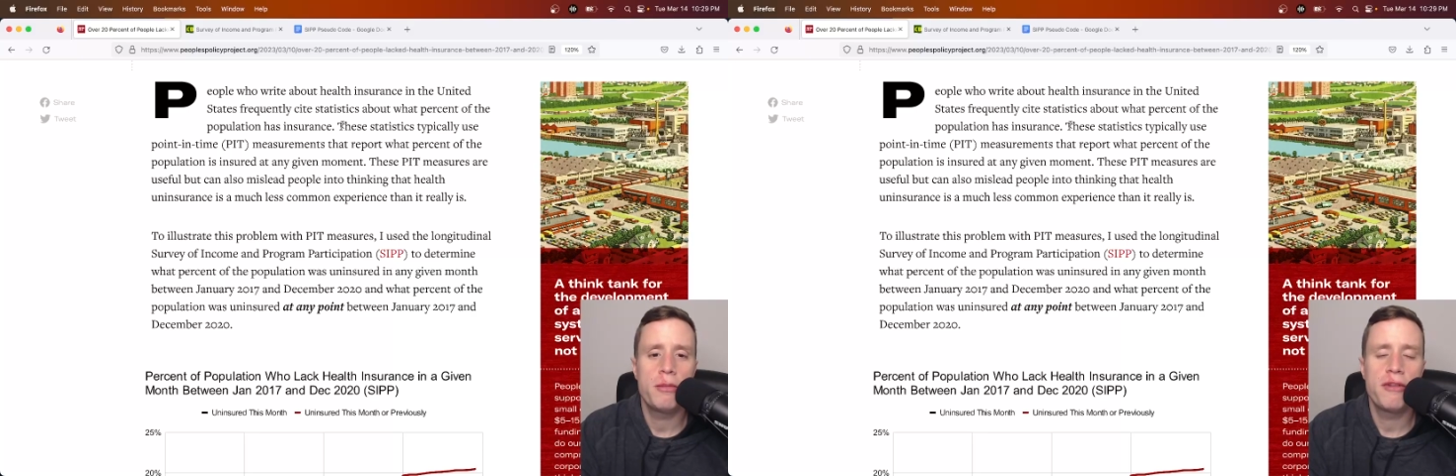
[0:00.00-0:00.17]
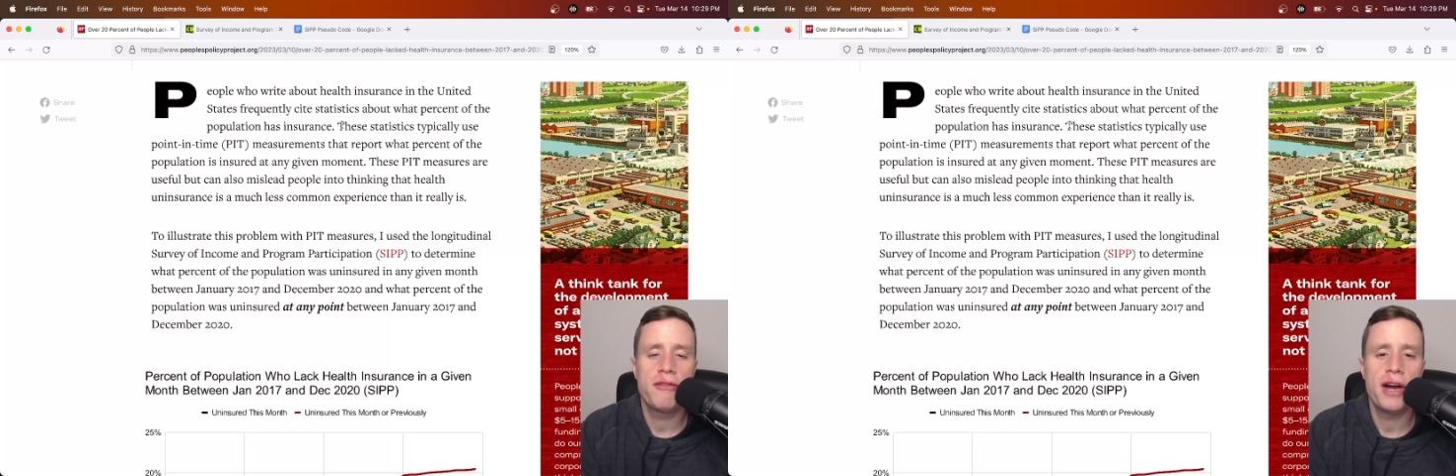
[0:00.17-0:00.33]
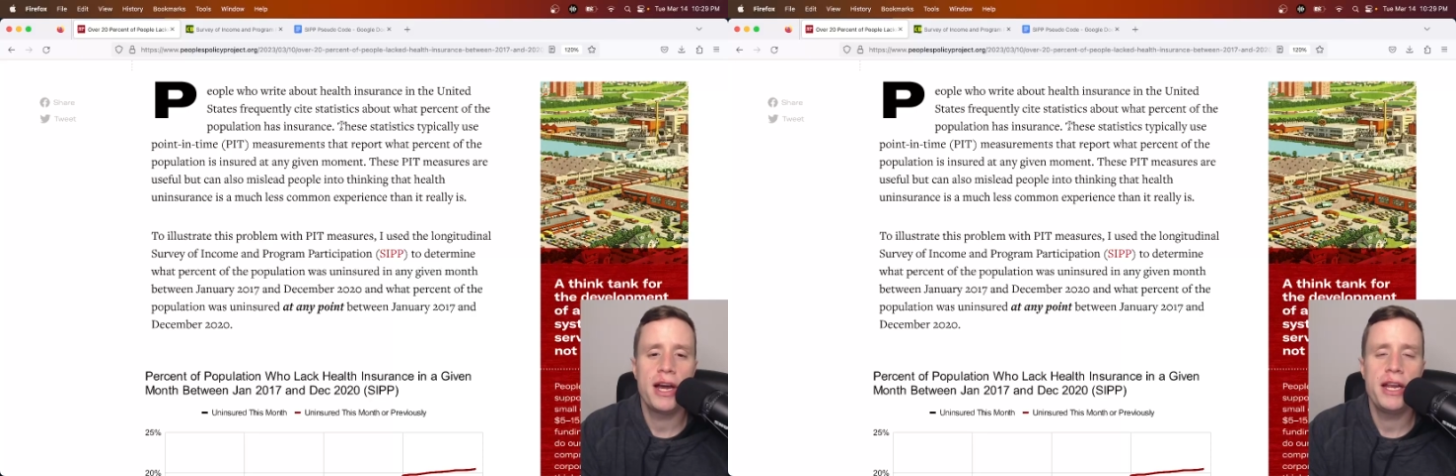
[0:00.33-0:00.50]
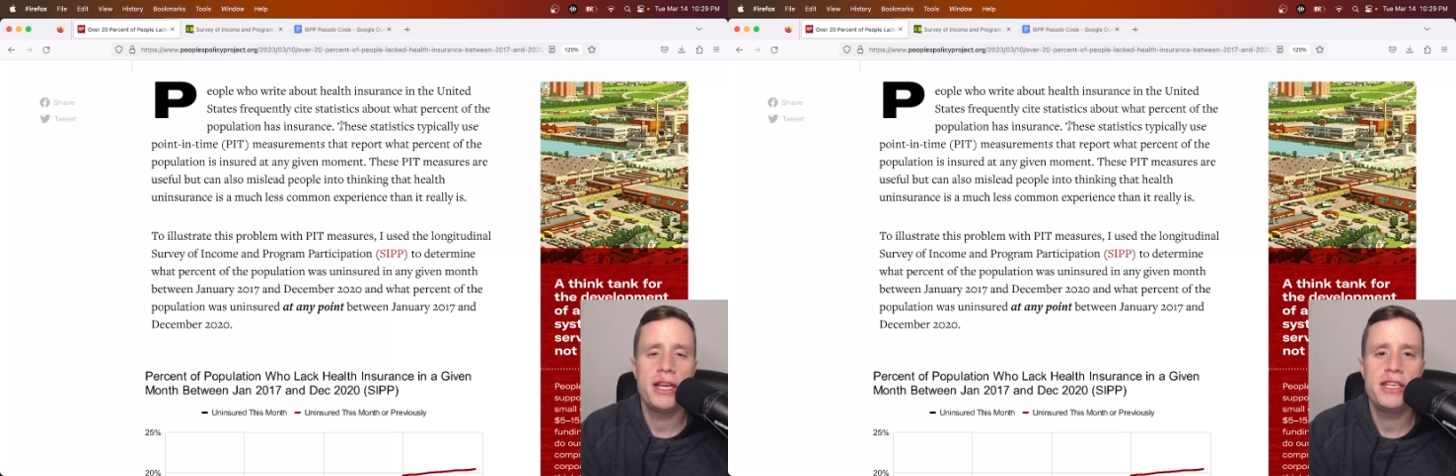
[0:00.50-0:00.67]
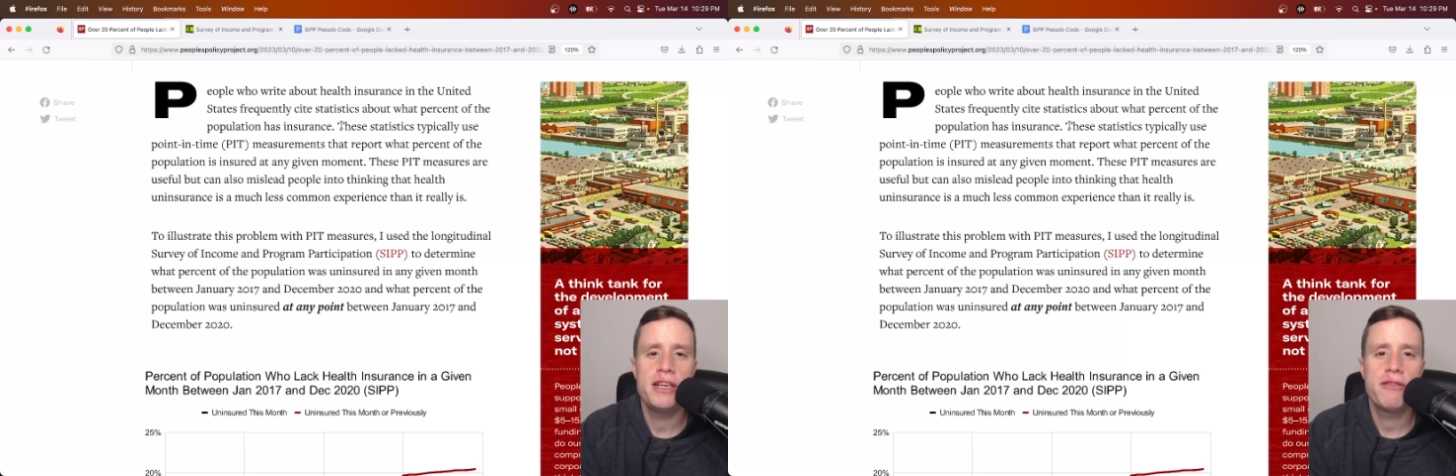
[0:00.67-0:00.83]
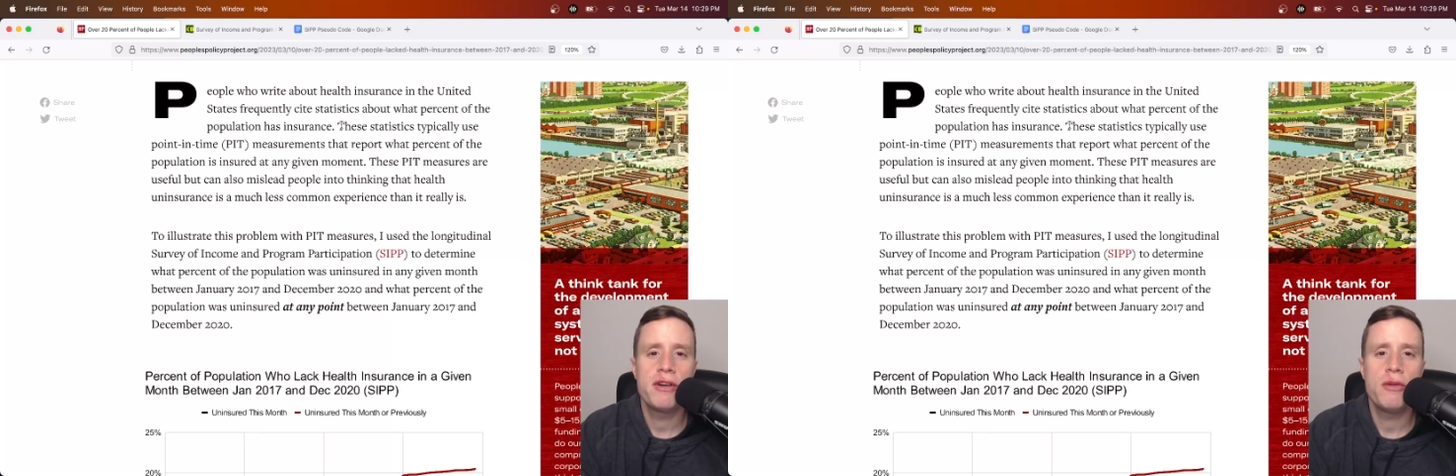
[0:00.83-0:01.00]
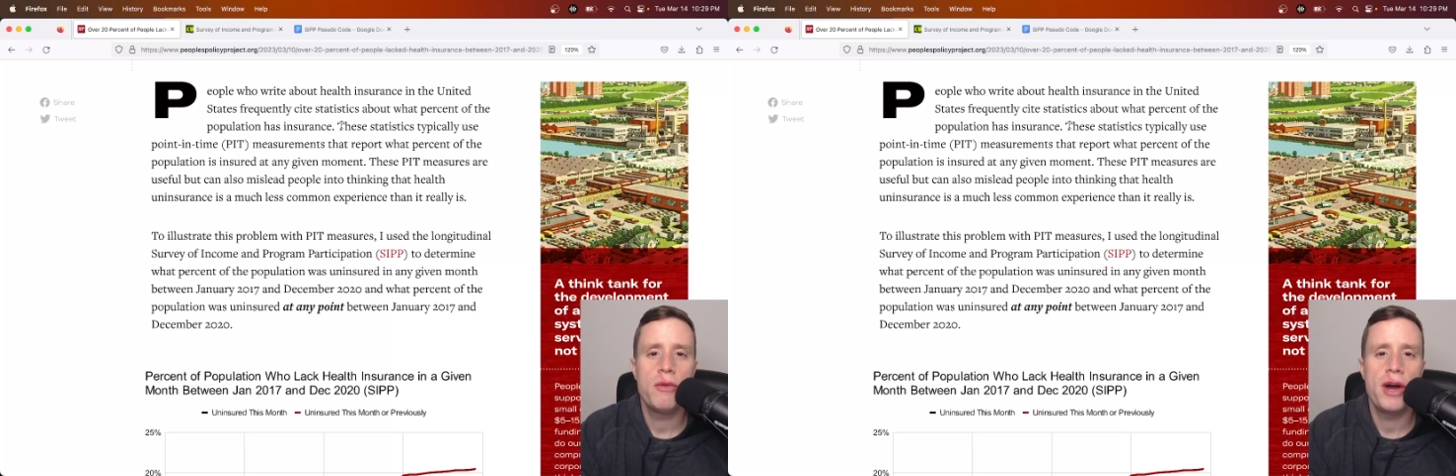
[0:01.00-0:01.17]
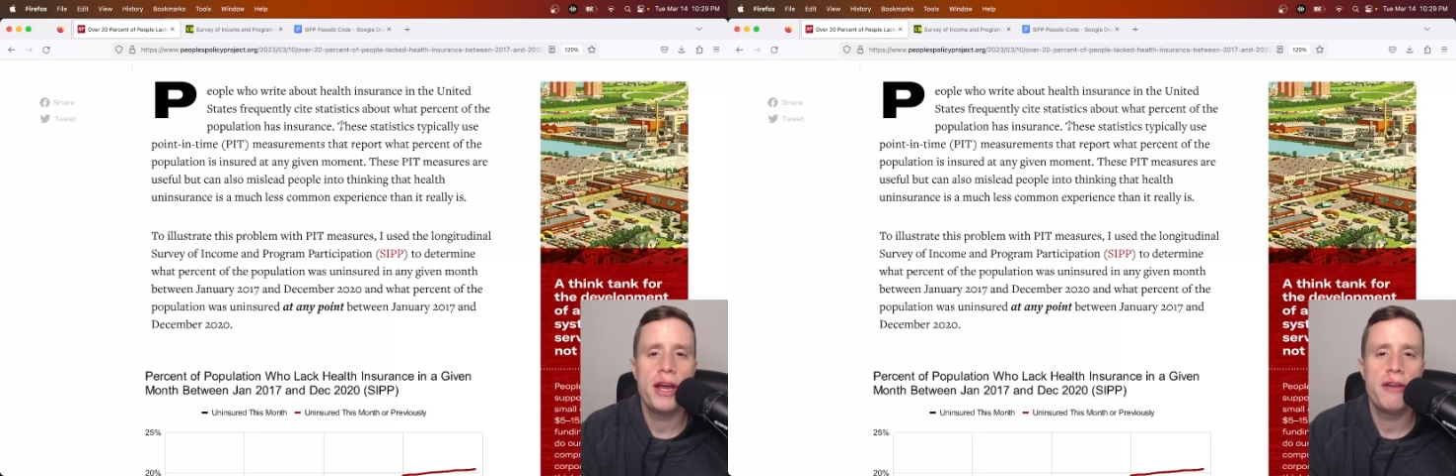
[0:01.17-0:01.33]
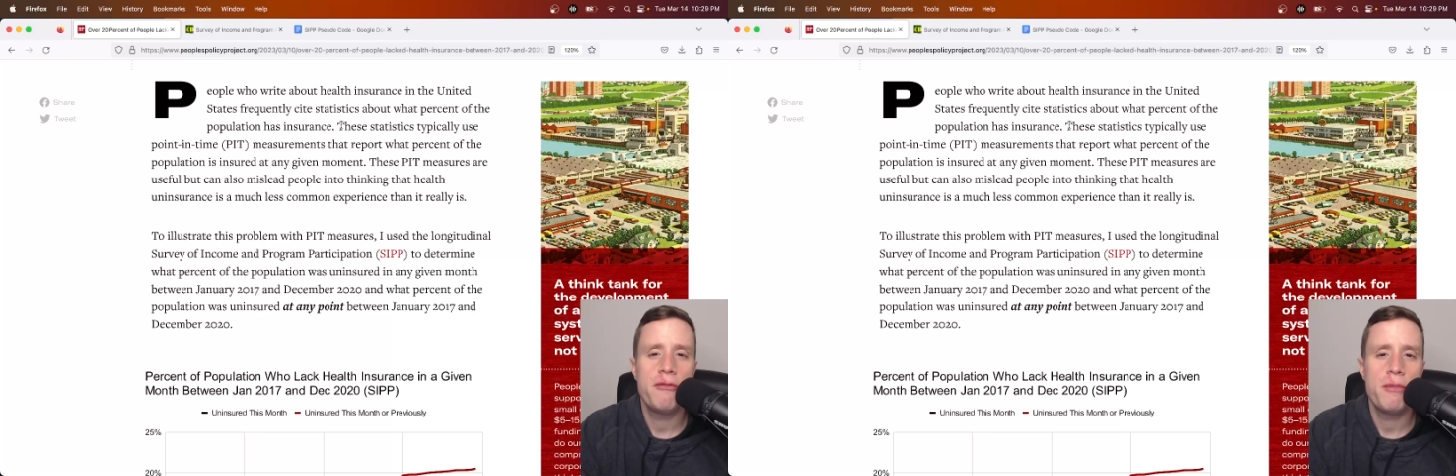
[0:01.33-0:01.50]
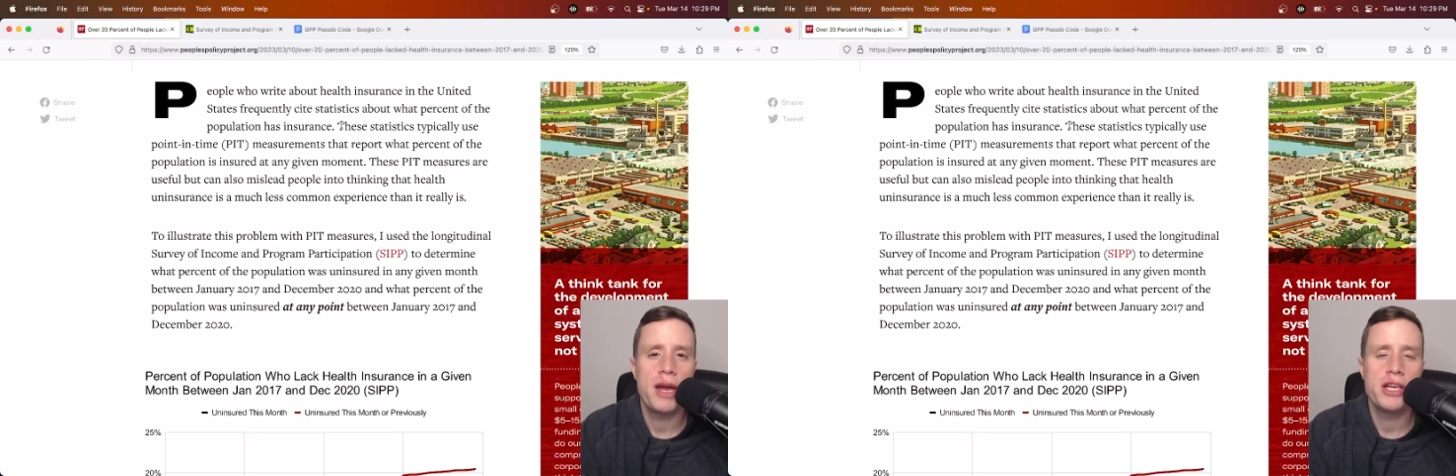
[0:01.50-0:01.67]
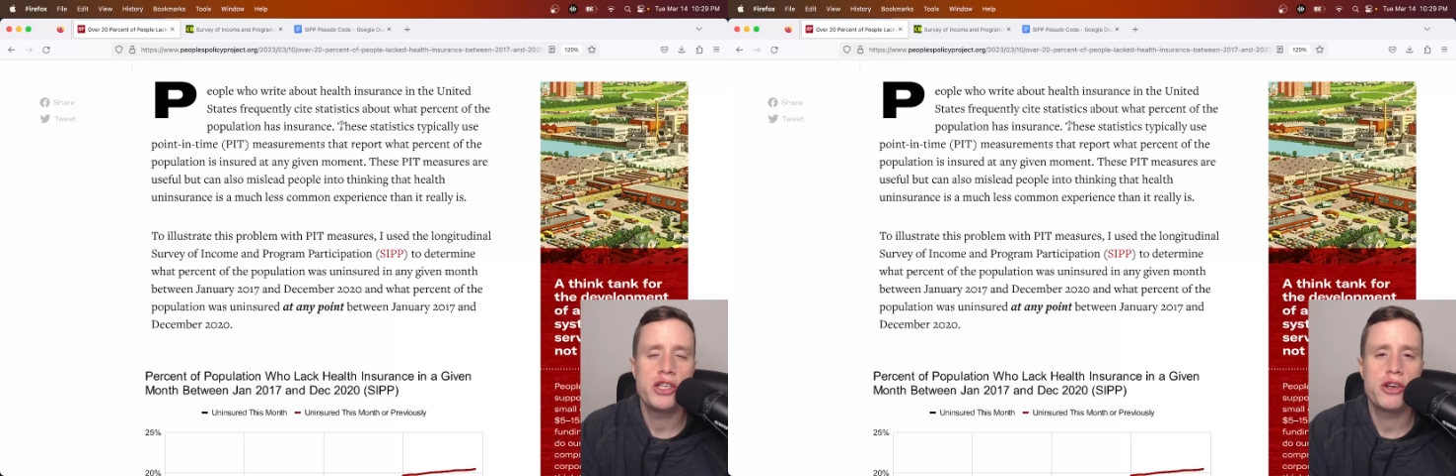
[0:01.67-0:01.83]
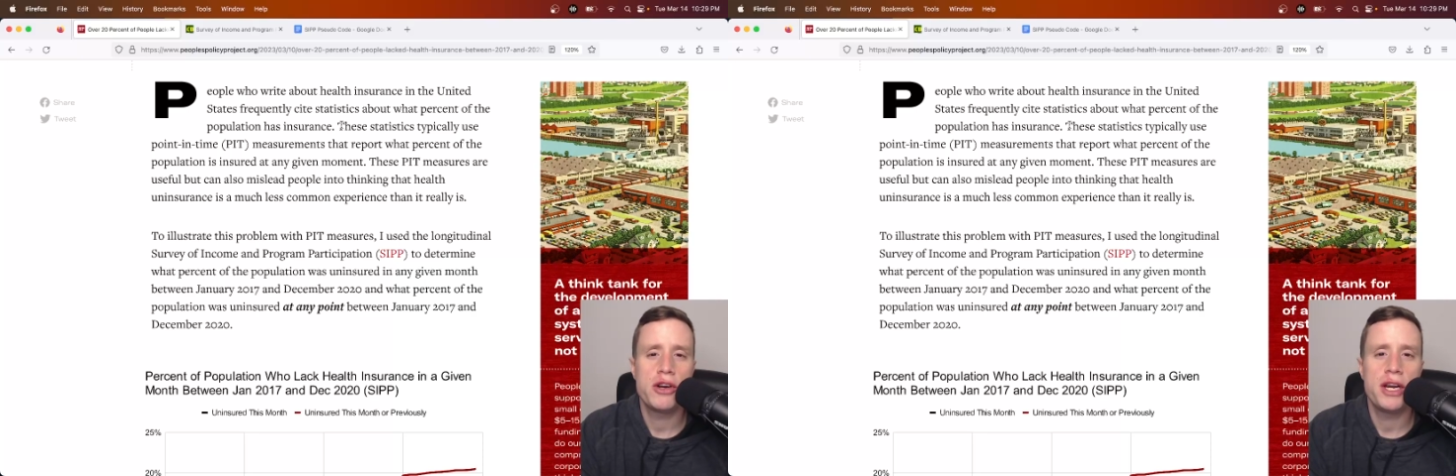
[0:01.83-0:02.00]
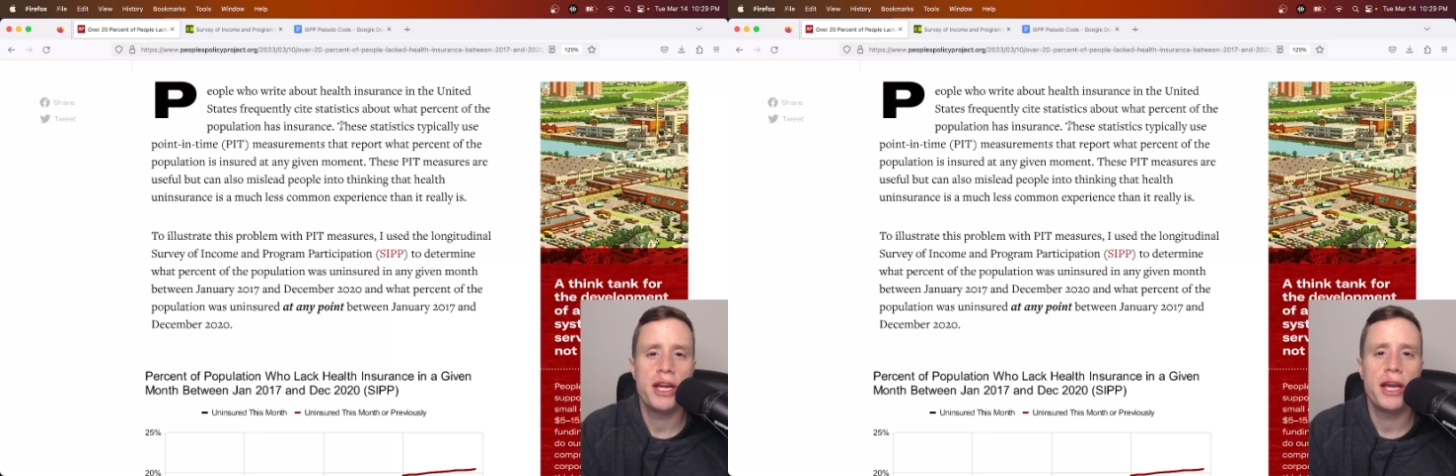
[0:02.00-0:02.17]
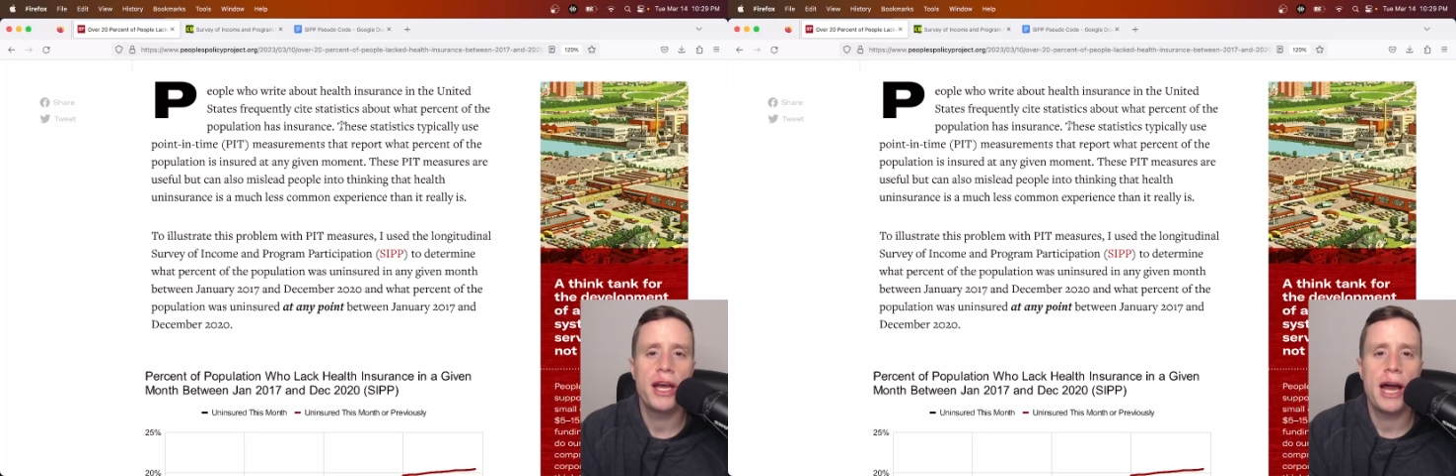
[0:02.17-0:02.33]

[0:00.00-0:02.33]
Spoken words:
provide a different way of measuring